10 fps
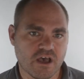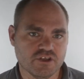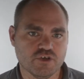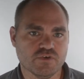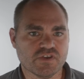
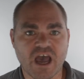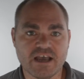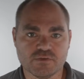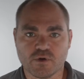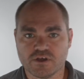June is the
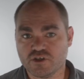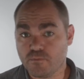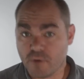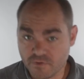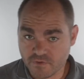highest production
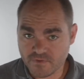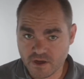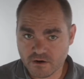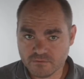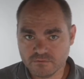month of the
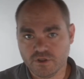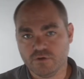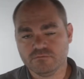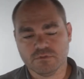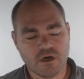year.
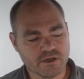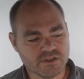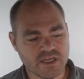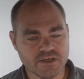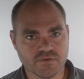Longest
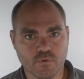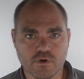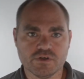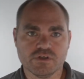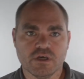days, of
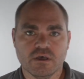course.